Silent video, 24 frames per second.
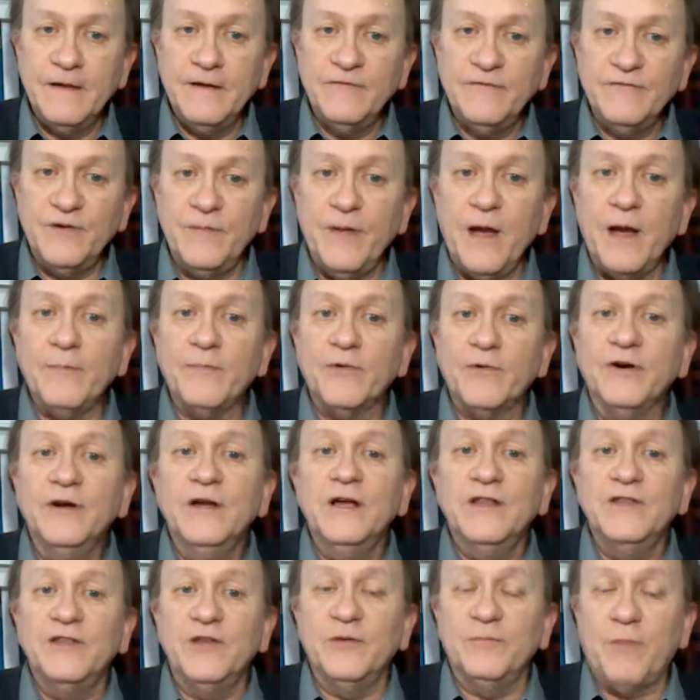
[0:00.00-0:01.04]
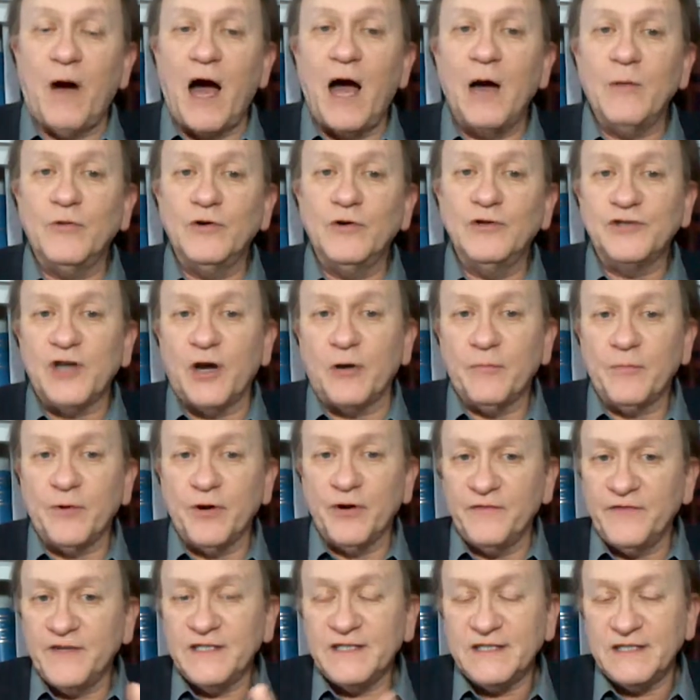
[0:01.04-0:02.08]
Remember, the Bible is our
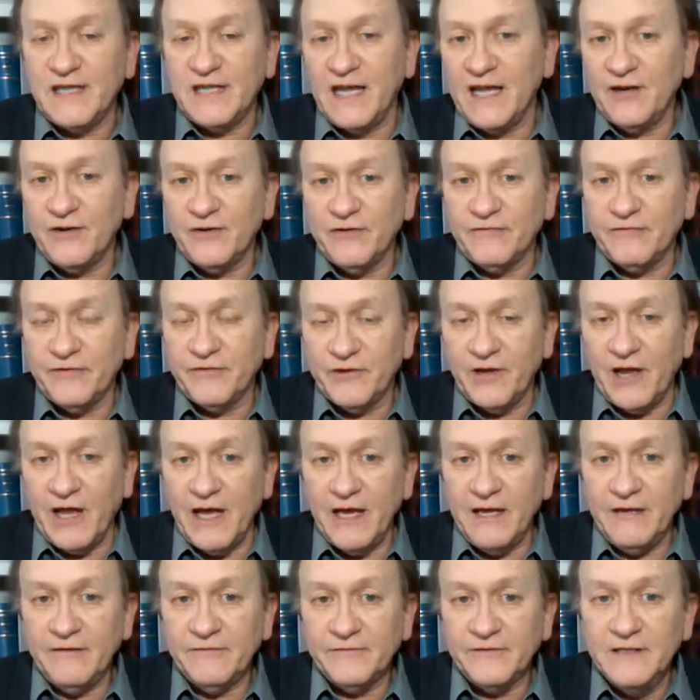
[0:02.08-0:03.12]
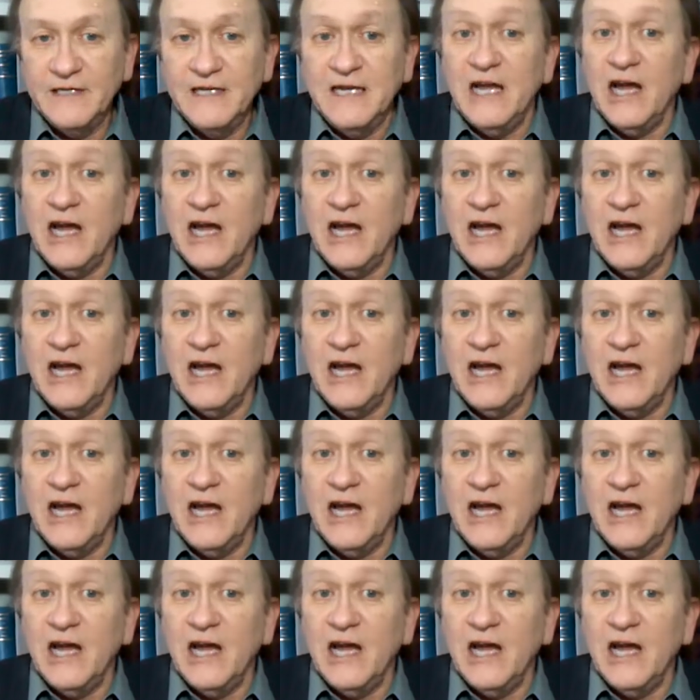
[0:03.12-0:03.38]
perfect standard for life.